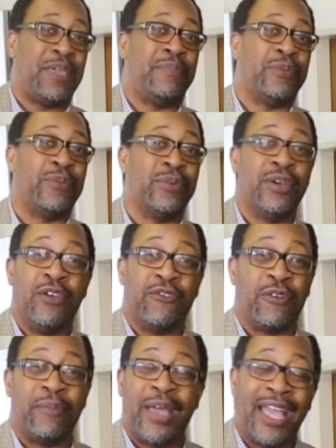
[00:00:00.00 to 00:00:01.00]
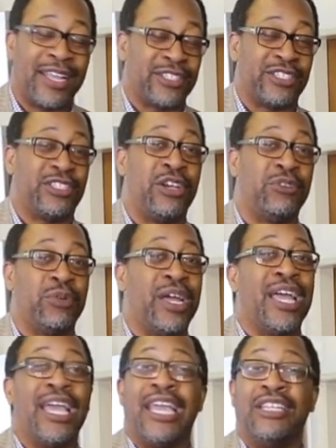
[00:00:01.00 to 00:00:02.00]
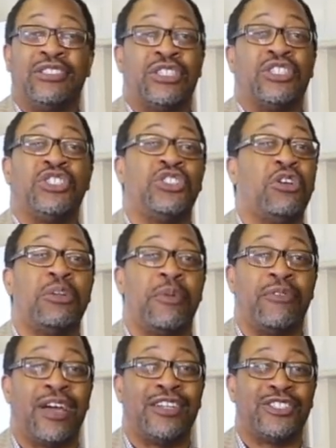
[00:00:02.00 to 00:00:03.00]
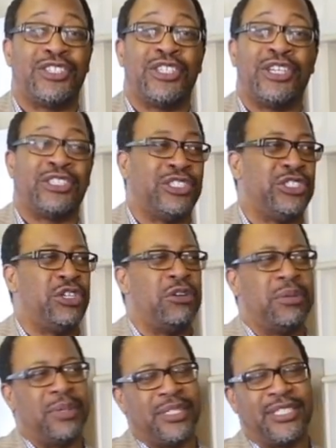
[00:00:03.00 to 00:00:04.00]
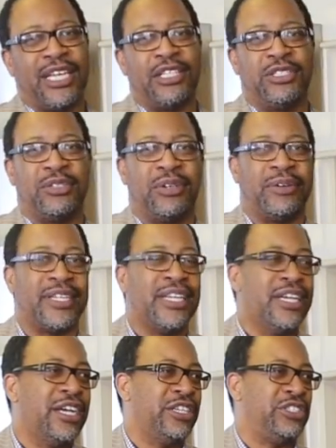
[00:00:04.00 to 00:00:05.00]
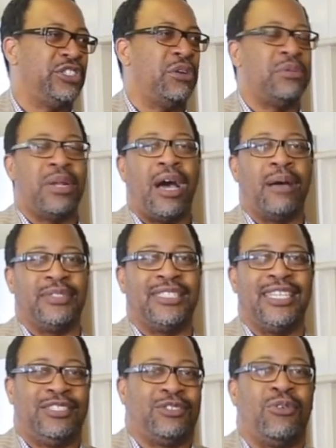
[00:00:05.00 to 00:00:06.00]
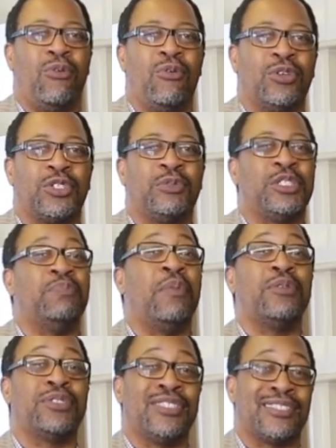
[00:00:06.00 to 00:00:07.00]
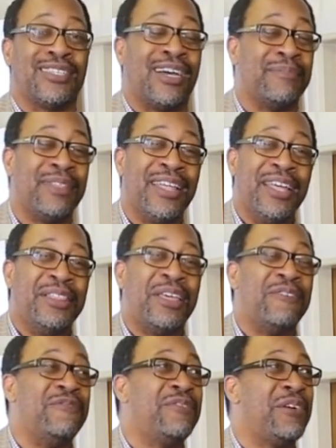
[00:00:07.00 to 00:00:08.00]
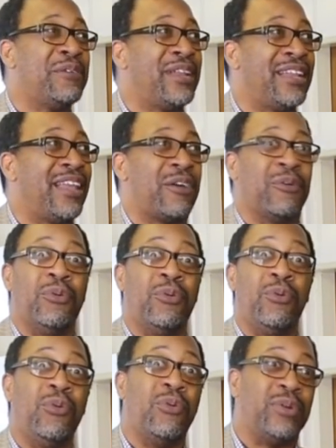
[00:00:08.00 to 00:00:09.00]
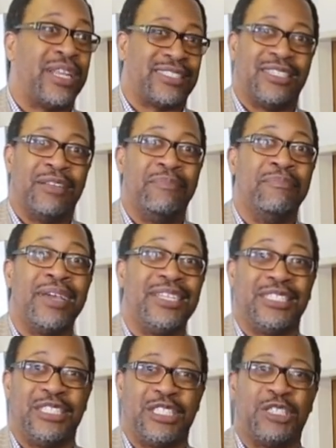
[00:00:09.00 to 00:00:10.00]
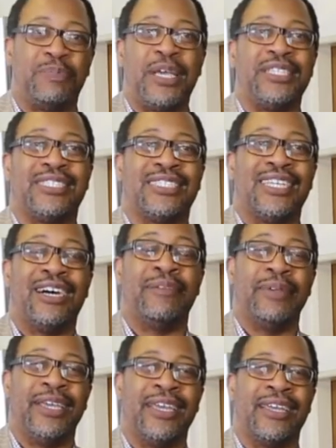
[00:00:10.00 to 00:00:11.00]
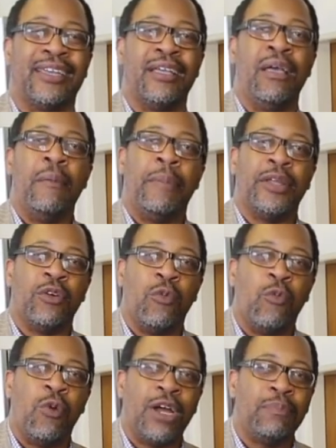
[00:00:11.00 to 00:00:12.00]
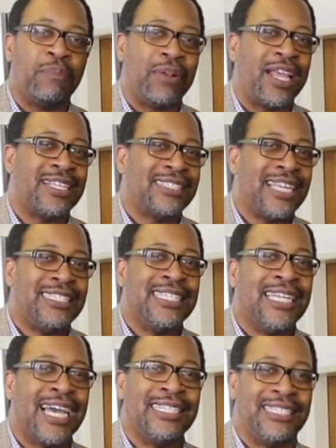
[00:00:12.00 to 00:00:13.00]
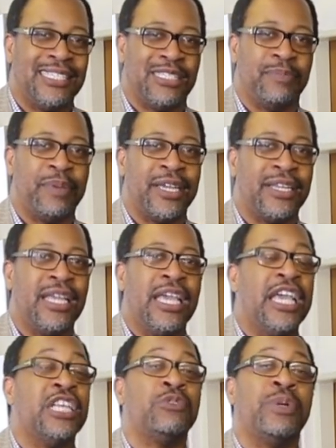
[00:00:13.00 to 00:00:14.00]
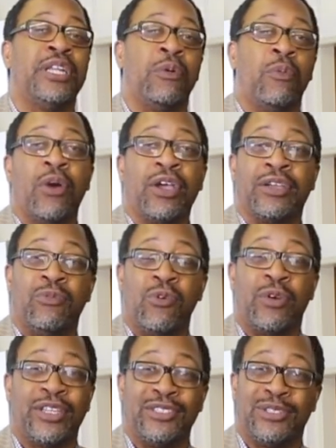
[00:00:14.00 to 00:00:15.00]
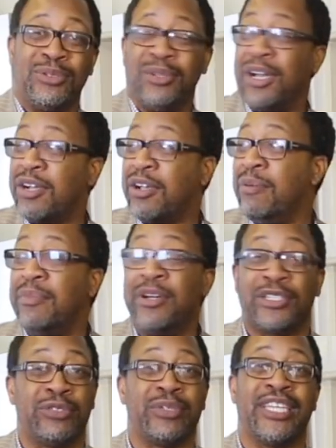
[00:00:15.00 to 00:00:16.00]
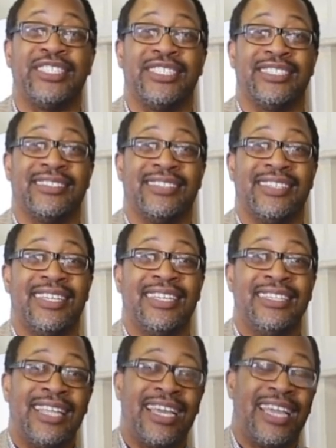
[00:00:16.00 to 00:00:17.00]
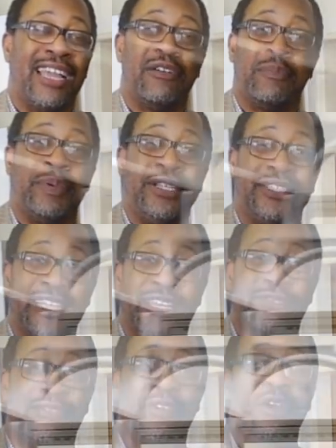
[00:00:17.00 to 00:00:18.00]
people from external in to show them around the church and show them the sanctuary and show them the upstairs hall, to which most of the time they're like, oh, that's an amazing space up here. But the one place they didn't anticipate is when they walk into a commercial kitchen. That here at PCF,